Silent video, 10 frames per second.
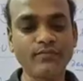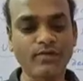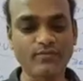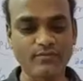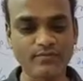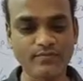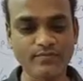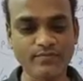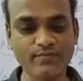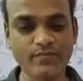performed.
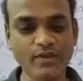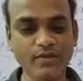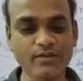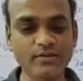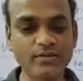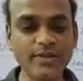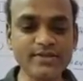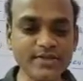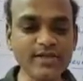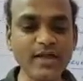A
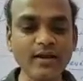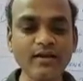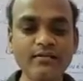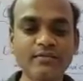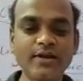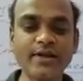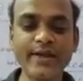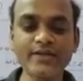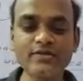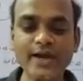signal that
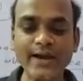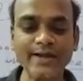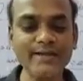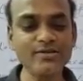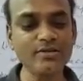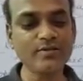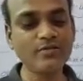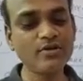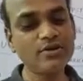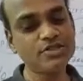gets the attention
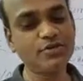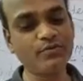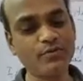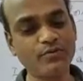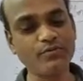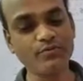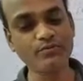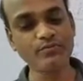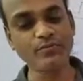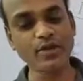of the CPU
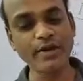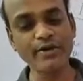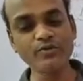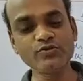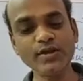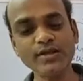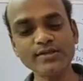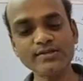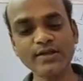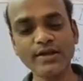and
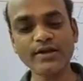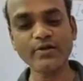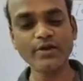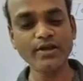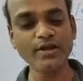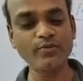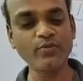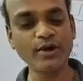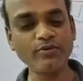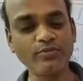usually generated when
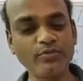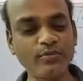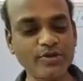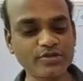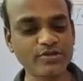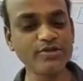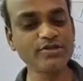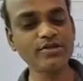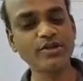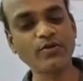input output operation
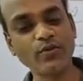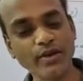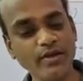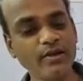is required.